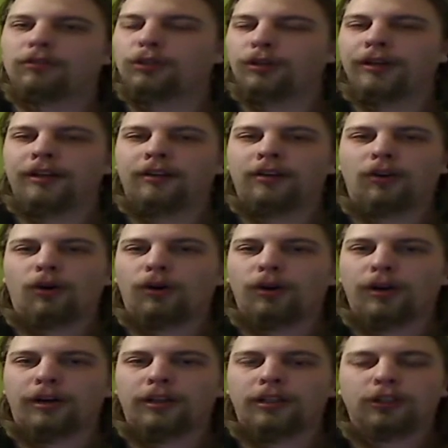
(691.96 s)
in
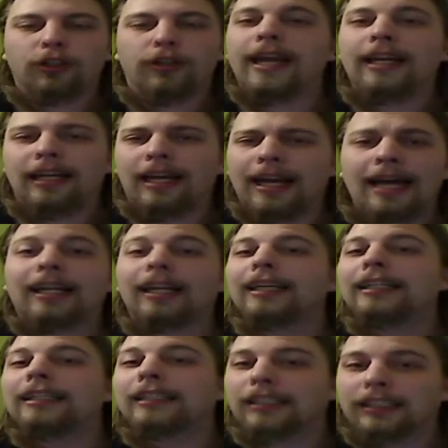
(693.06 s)
order to gain at
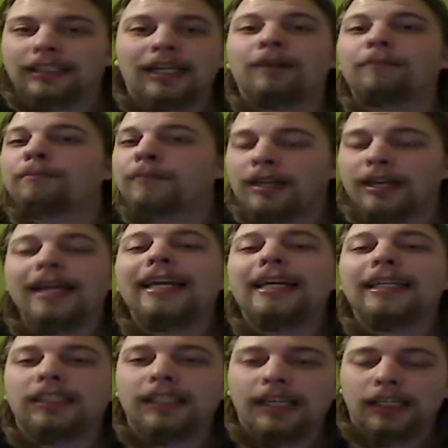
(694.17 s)
least some
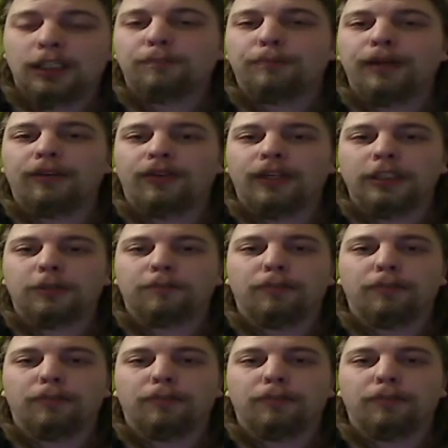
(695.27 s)
easy experience